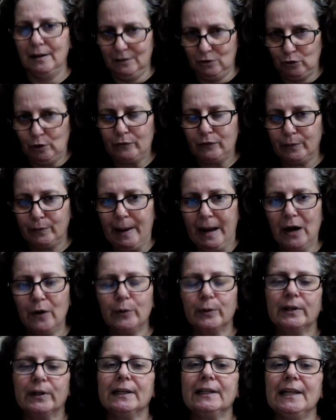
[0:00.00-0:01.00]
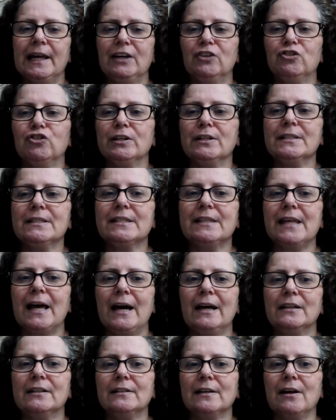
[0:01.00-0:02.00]
Trevor Bauer alleges
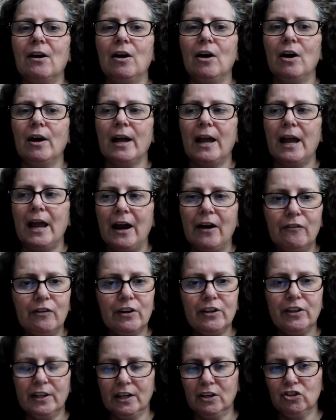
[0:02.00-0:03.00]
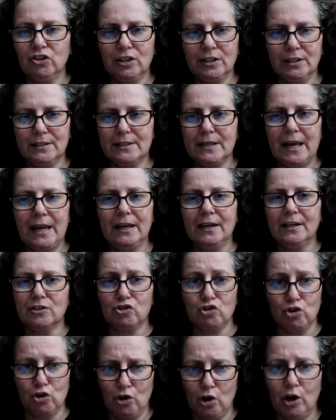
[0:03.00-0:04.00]
that everything she's saying
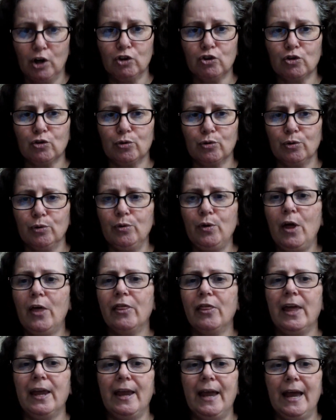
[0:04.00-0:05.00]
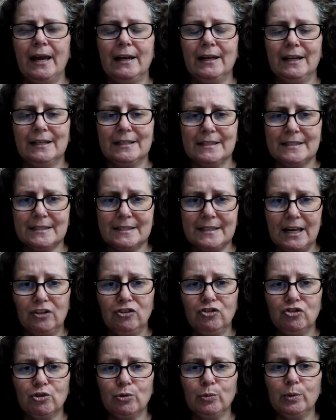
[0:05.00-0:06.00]
is not true. They had
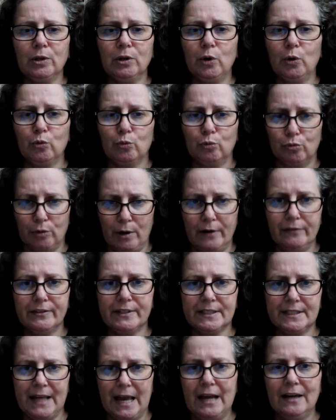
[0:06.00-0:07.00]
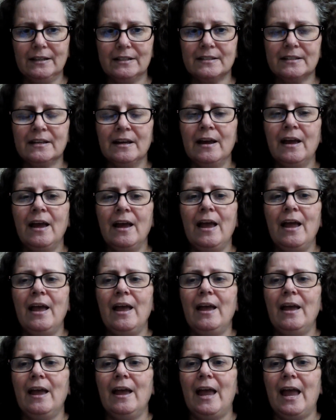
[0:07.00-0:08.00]
consensual rough sex,
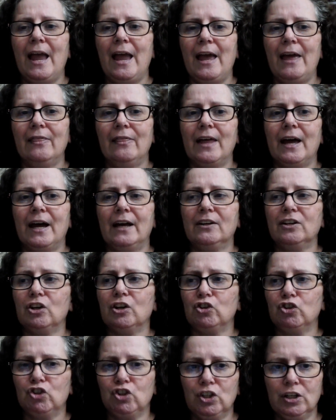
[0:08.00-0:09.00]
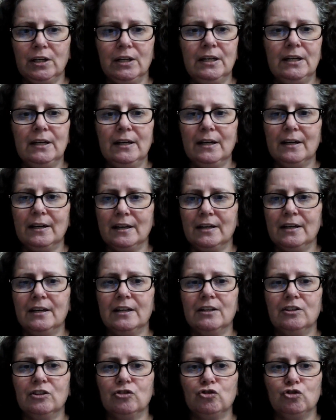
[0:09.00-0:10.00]
and that she
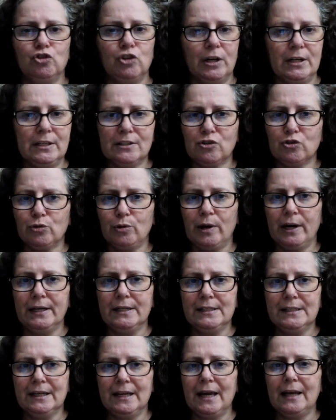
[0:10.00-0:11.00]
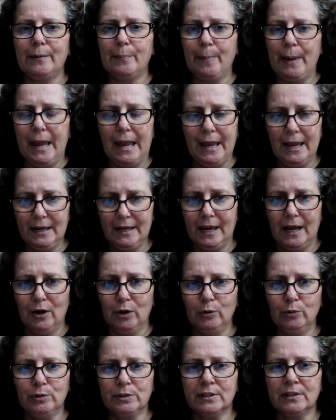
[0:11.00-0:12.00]
is just trying to get a
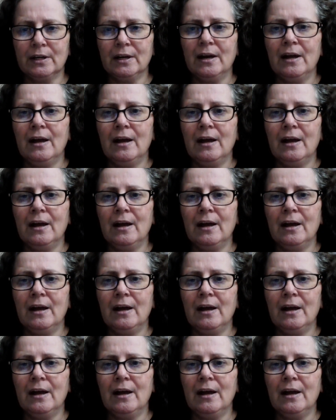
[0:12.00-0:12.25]
payout.